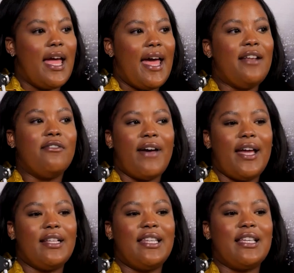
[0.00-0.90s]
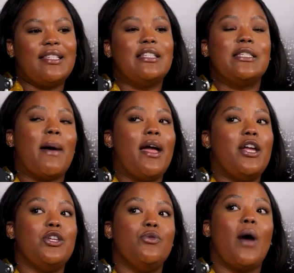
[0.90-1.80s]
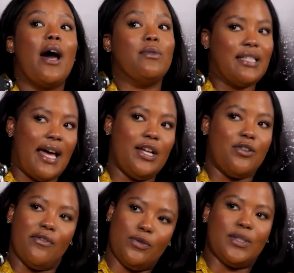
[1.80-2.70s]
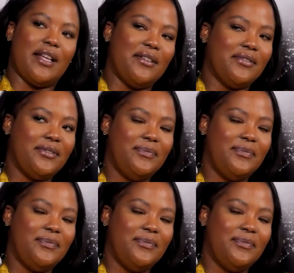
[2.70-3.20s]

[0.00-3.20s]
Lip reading: and find things that inspire you outside of yourself.